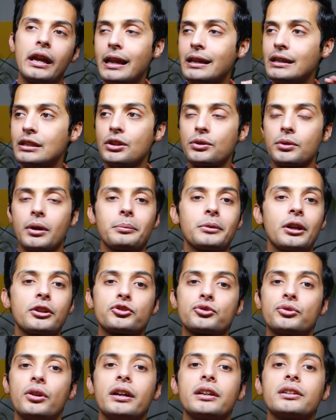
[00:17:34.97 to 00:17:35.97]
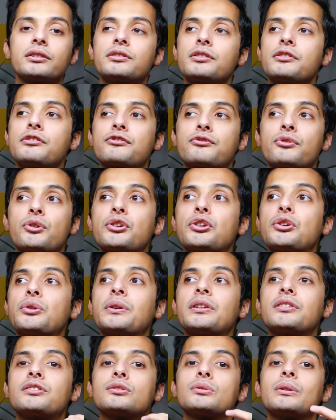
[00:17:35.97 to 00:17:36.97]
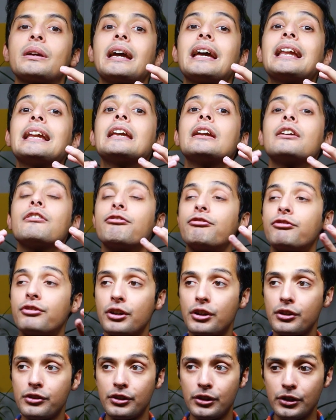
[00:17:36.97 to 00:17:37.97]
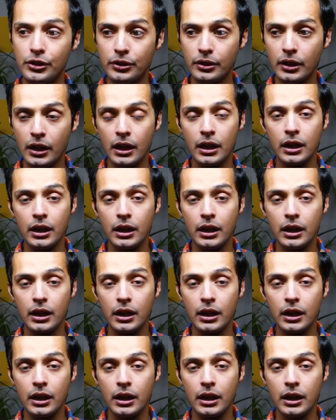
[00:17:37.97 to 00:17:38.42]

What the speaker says: And here I'm not trying to throw you into any further